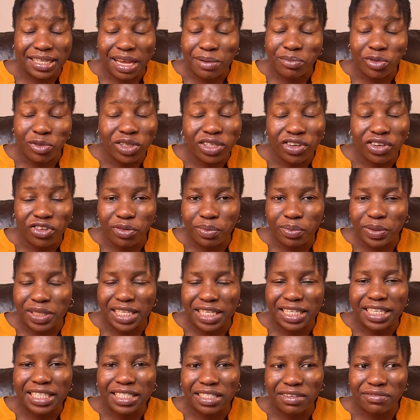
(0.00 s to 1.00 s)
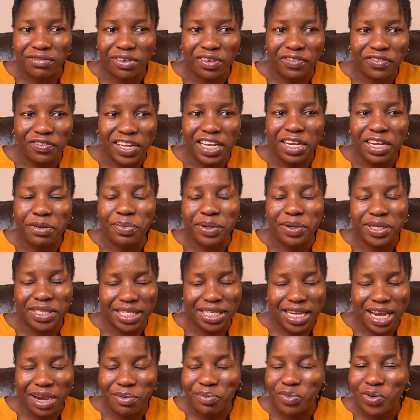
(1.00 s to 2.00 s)
I'm not a representative of
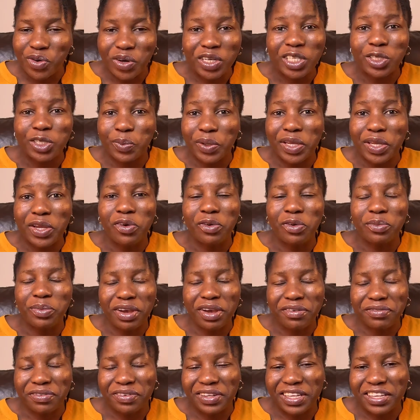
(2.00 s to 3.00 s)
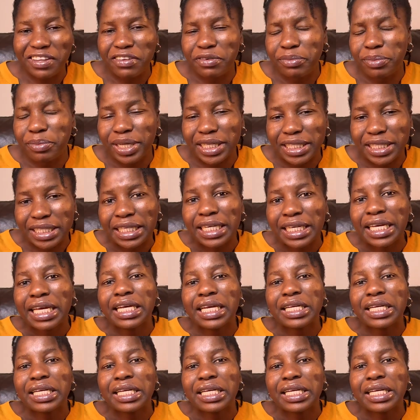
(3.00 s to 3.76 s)
anybody, I'm not speaking on behalf of anybody.